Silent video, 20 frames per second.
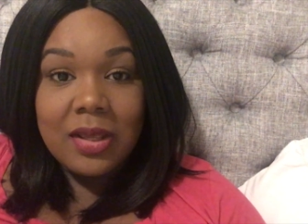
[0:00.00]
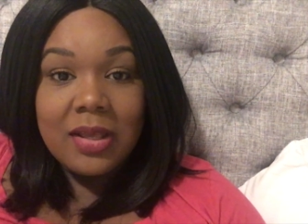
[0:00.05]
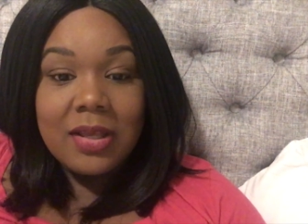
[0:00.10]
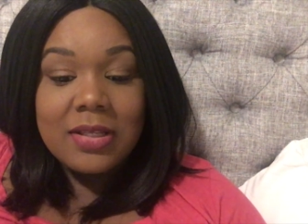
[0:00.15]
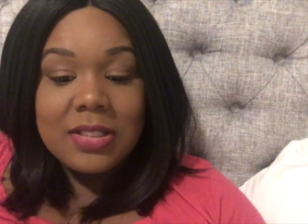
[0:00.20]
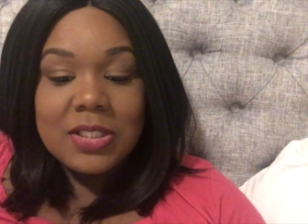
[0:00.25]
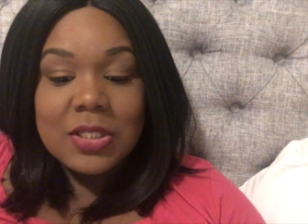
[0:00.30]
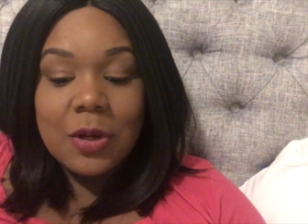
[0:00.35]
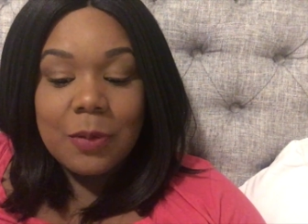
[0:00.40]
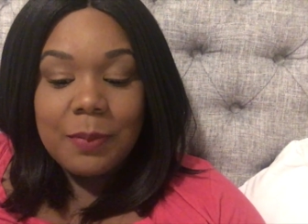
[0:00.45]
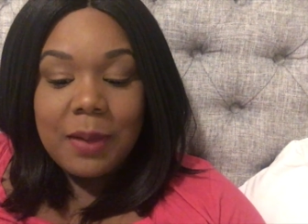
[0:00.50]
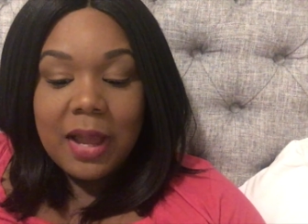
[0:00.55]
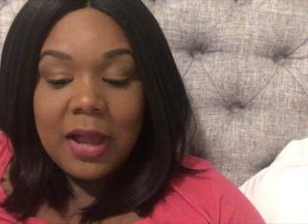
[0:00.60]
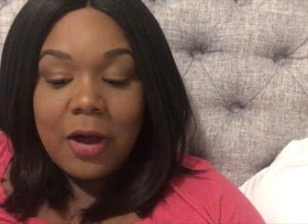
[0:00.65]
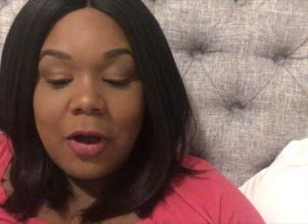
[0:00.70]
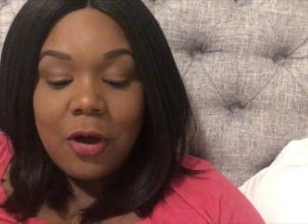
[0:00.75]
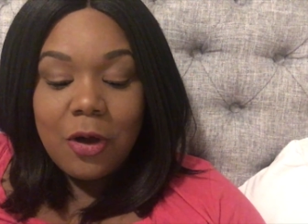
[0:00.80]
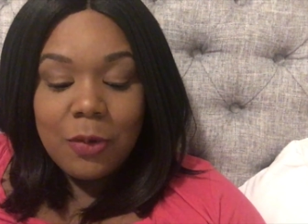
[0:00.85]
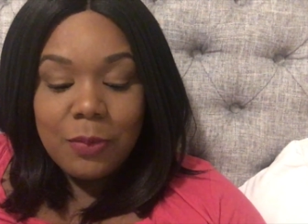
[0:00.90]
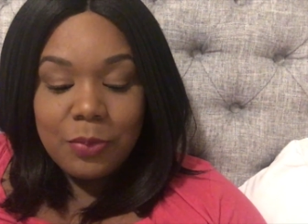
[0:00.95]
So my
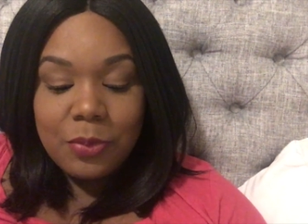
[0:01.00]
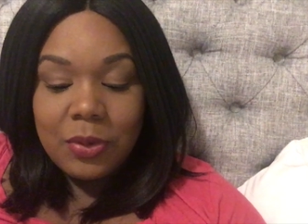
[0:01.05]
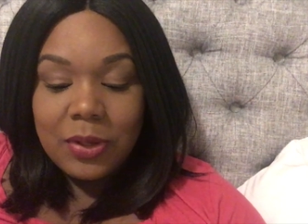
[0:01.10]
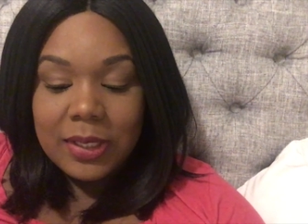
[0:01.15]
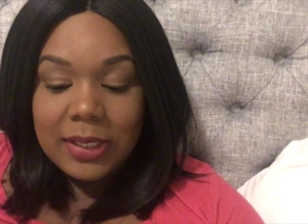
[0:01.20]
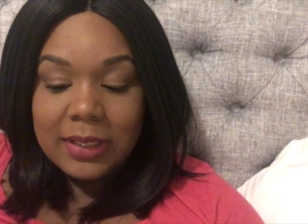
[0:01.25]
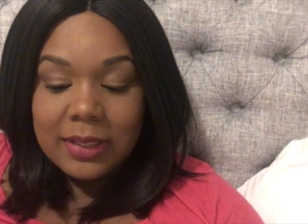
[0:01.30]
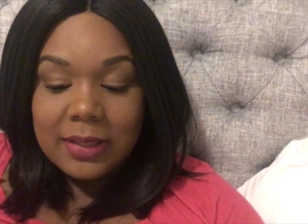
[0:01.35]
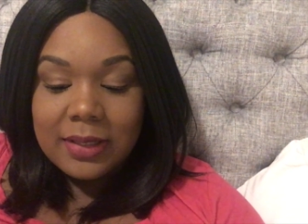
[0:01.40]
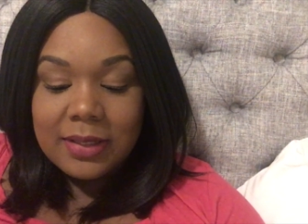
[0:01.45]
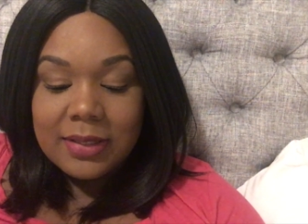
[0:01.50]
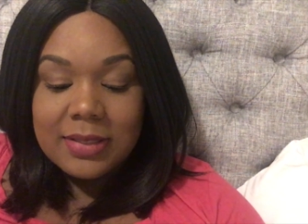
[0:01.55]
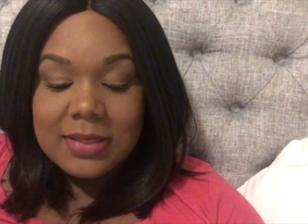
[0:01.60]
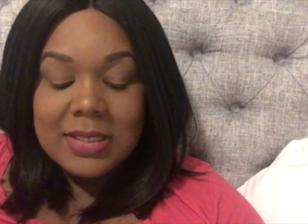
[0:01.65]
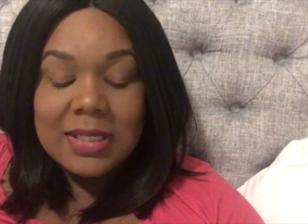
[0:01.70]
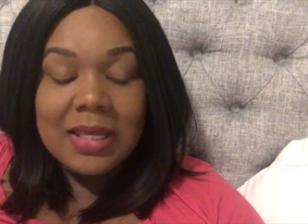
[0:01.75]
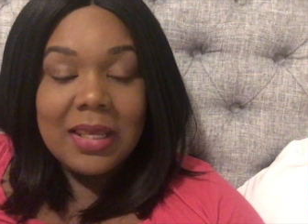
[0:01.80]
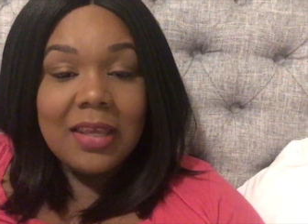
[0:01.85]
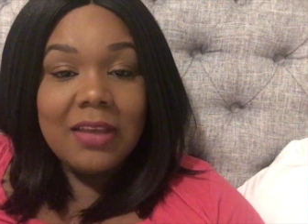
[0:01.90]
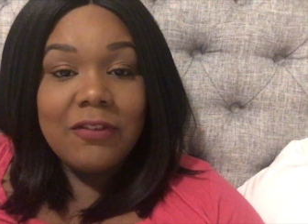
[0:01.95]
whole point
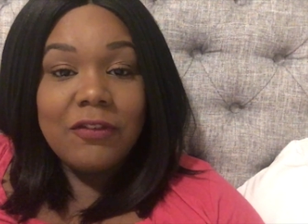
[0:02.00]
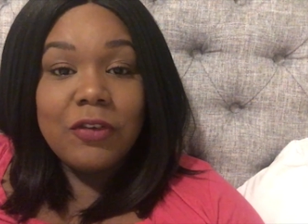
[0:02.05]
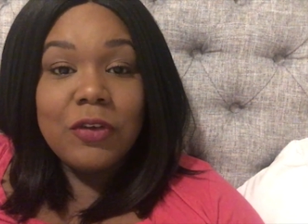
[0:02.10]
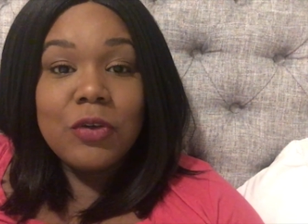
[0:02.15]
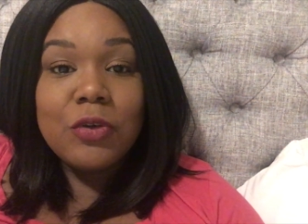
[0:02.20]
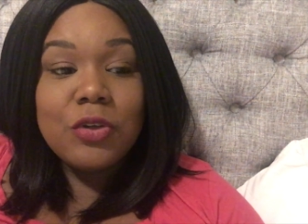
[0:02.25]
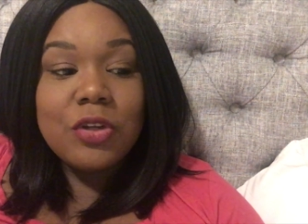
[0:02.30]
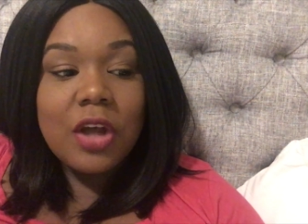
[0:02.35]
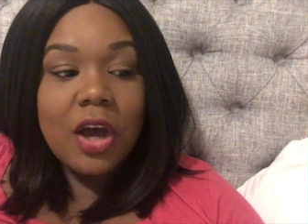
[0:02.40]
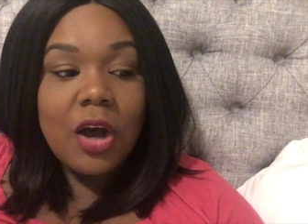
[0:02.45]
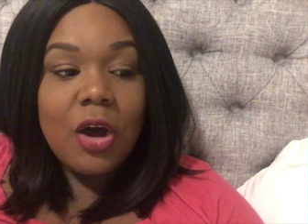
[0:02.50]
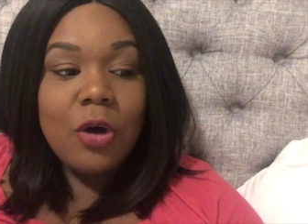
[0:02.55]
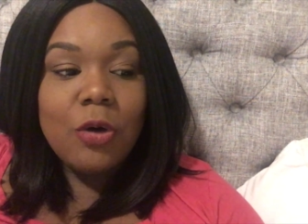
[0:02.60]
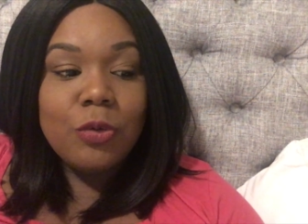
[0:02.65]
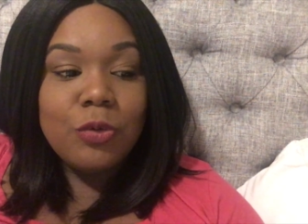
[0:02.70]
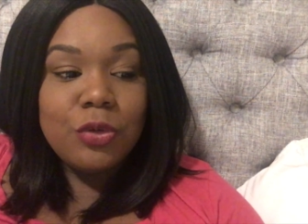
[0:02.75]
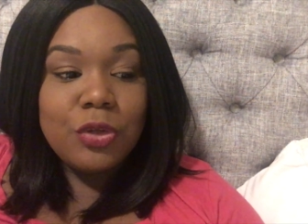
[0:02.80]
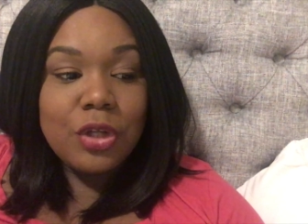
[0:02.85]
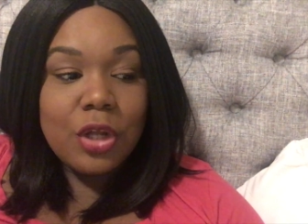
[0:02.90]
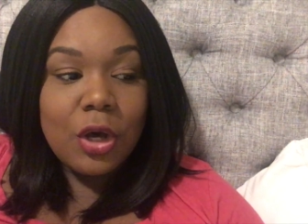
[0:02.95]
is, if you
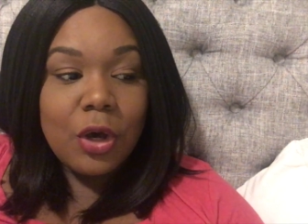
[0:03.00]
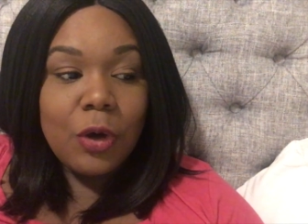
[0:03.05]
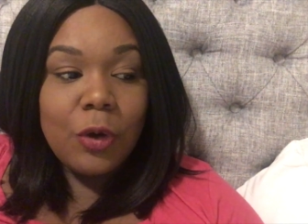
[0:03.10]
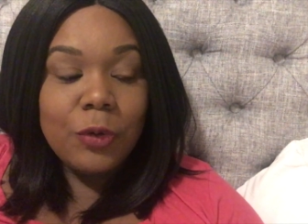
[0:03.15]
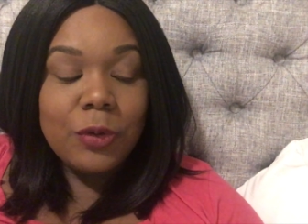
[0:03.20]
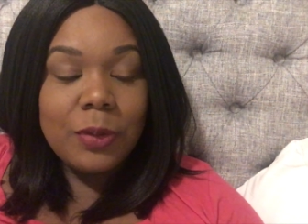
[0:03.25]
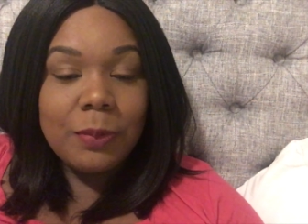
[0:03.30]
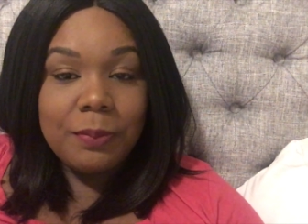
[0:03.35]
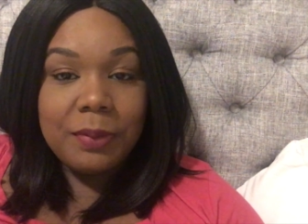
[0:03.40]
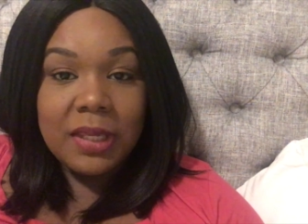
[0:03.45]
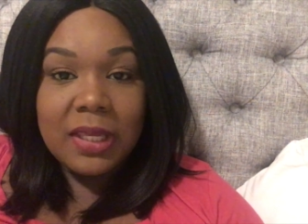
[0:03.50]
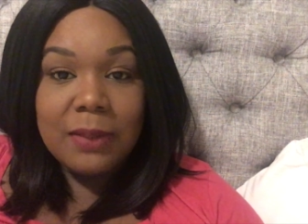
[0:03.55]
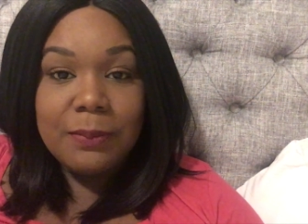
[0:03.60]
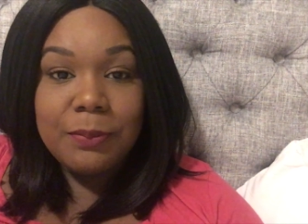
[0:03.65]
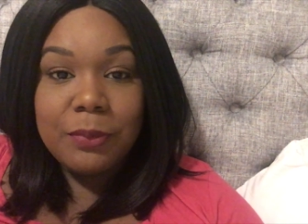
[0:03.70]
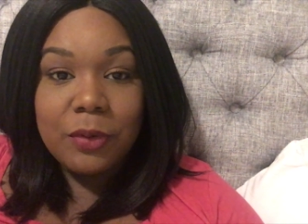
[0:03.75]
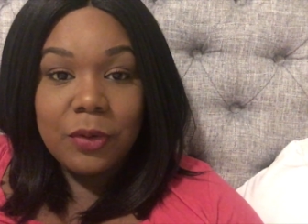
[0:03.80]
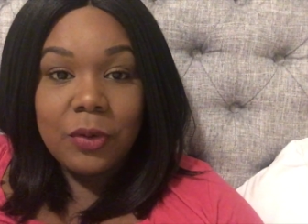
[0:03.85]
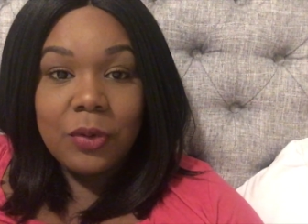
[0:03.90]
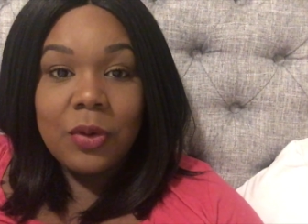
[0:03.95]
don't know the
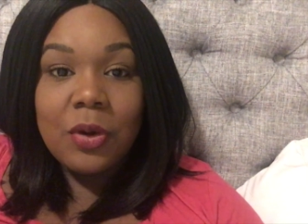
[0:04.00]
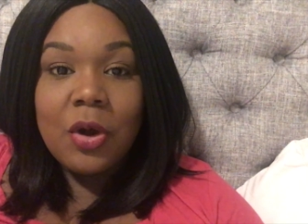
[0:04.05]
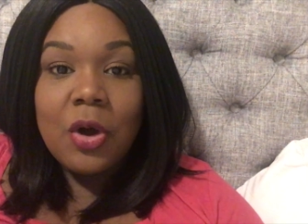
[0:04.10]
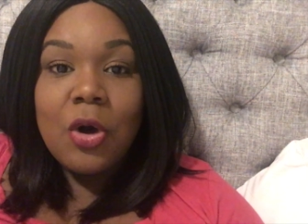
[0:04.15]
people